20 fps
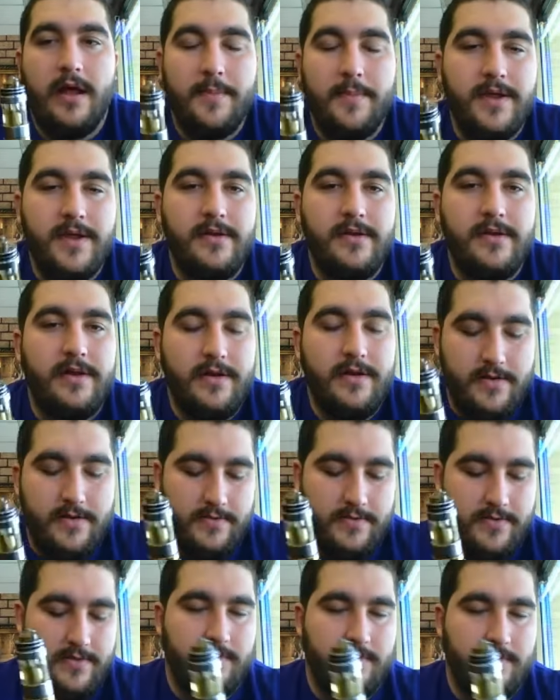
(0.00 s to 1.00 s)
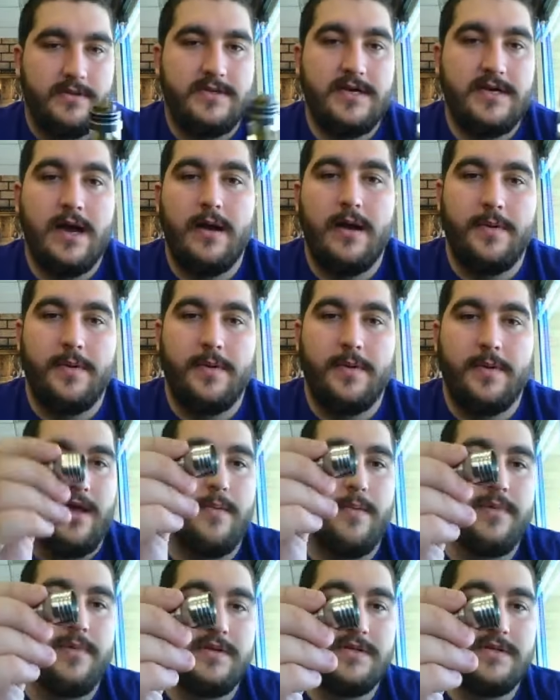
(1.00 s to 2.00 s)
I mean, you know, top cap
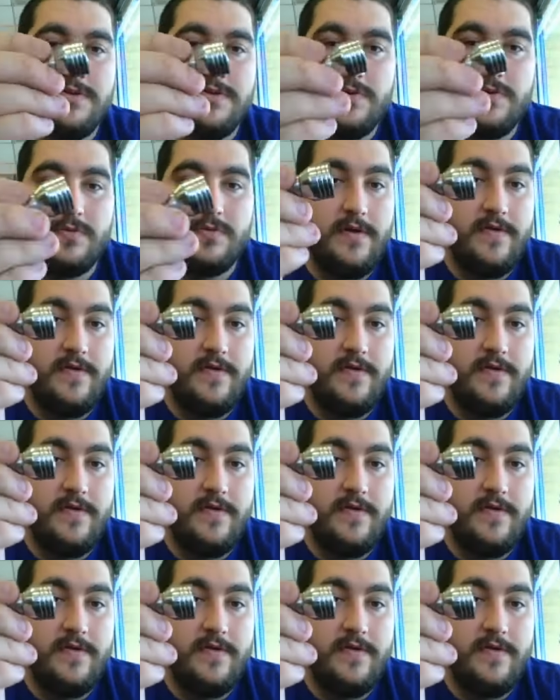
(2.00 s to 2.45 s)
is cool.